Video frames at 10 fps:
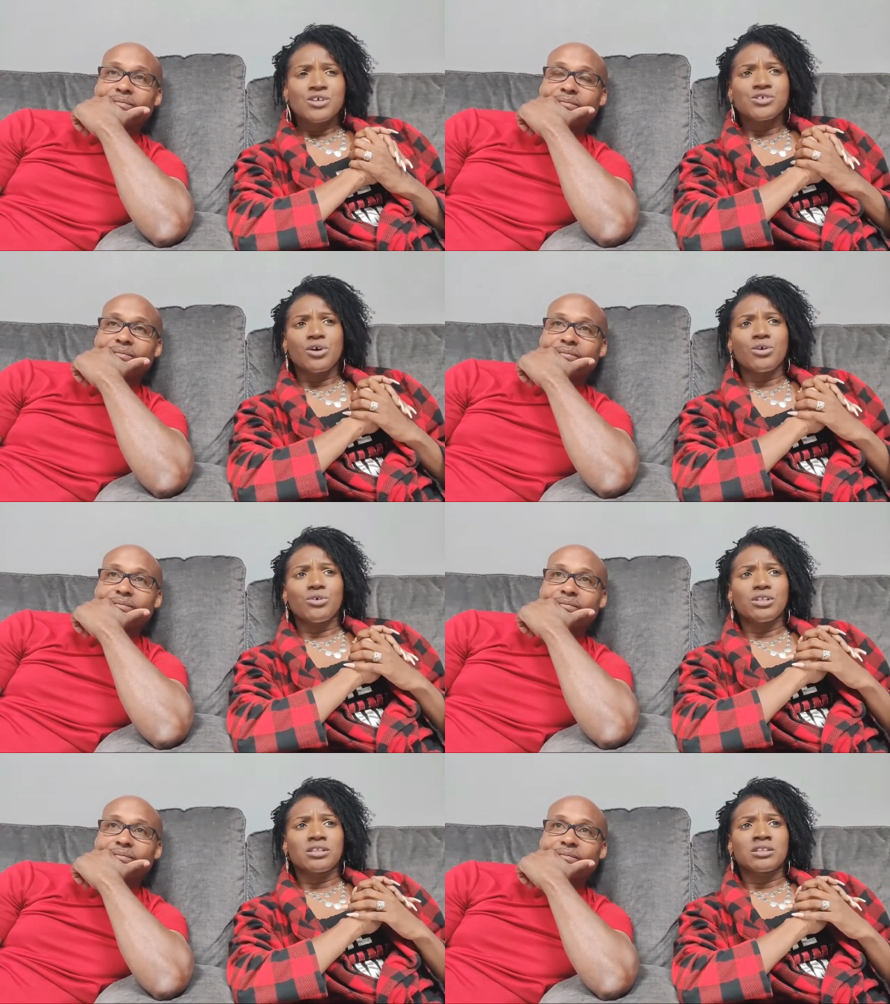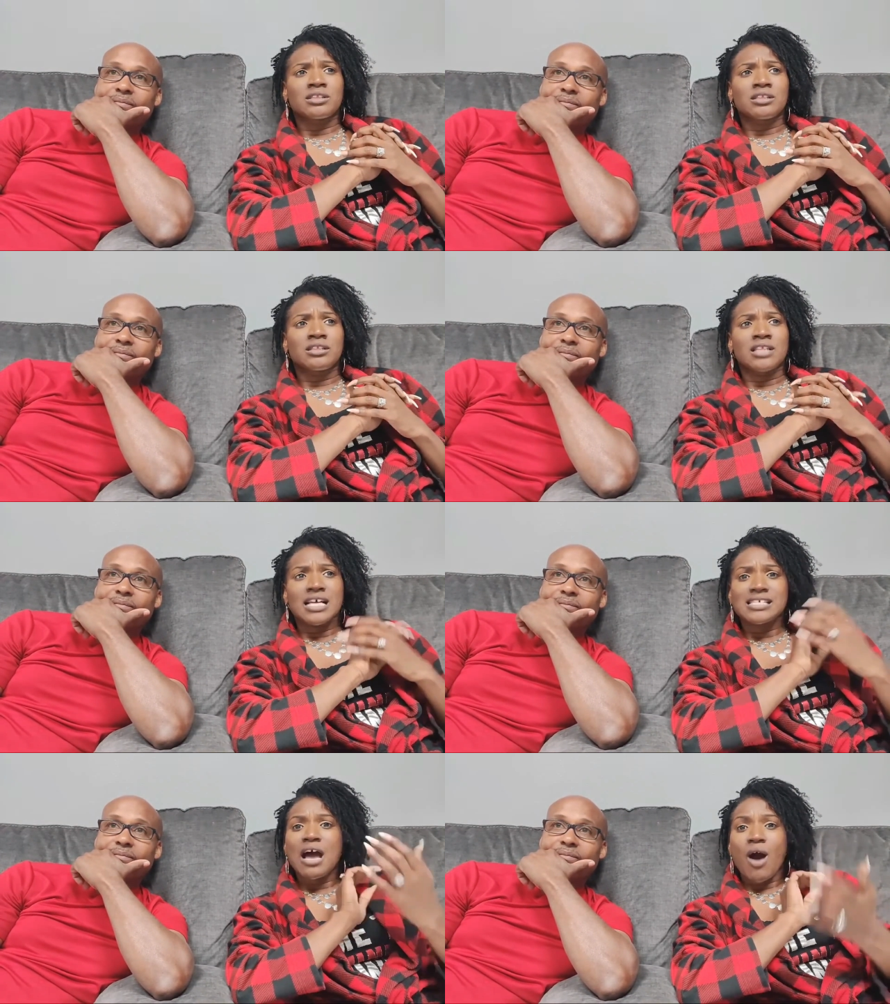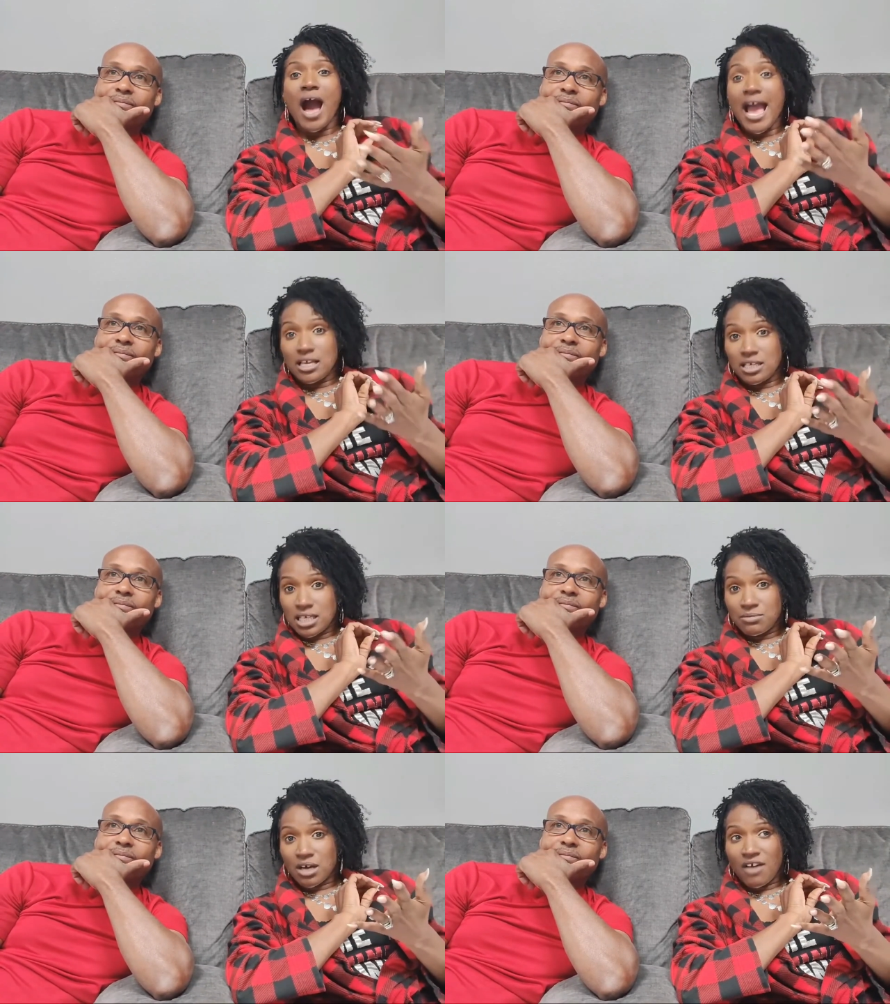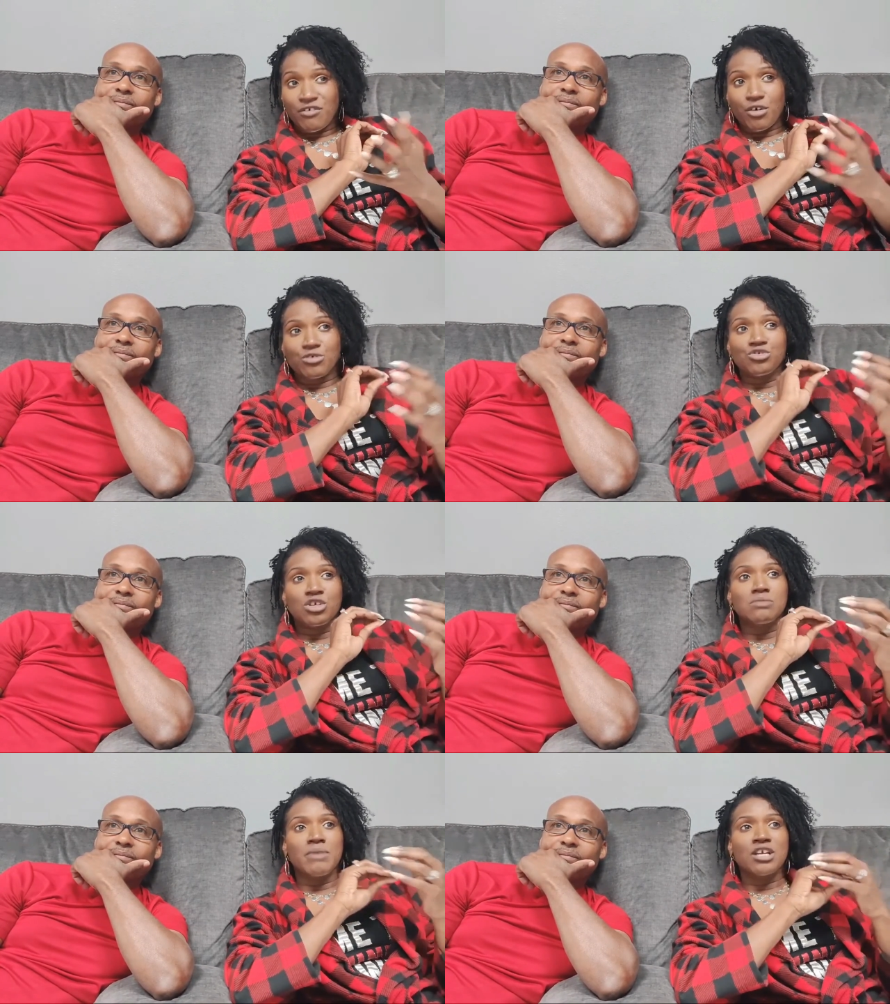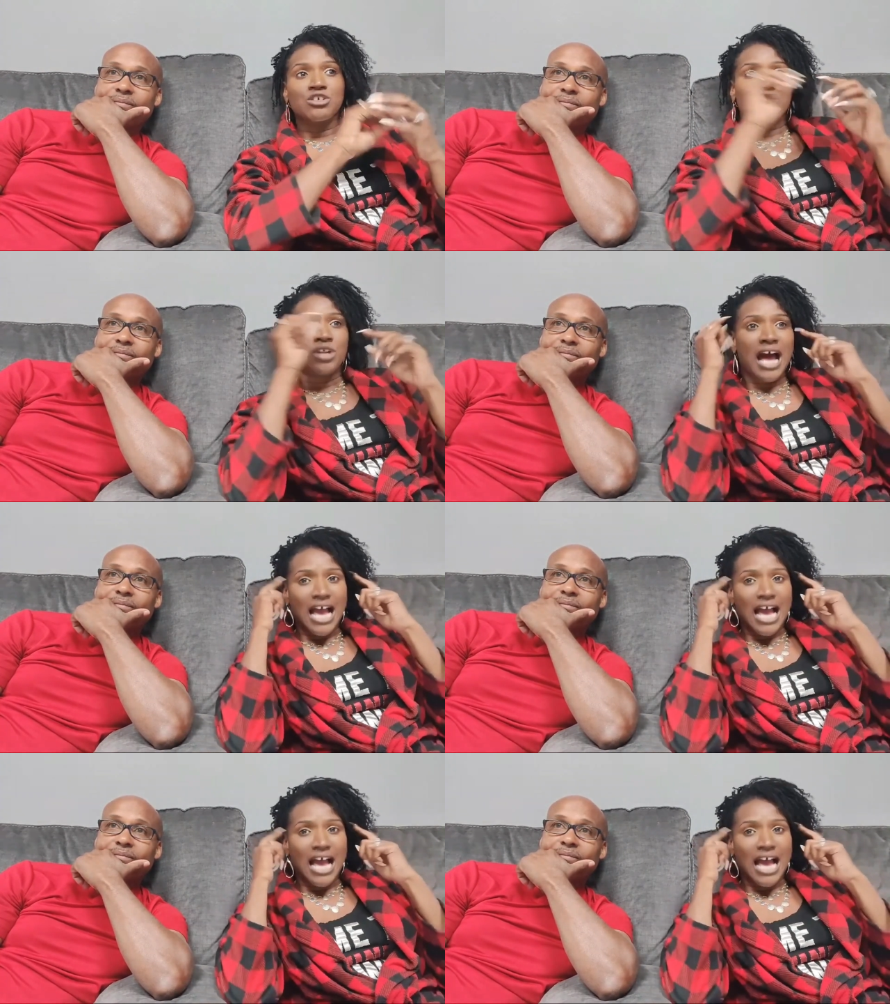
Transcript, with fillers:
Speaker 1: So that's how I keep God first. Just making sure that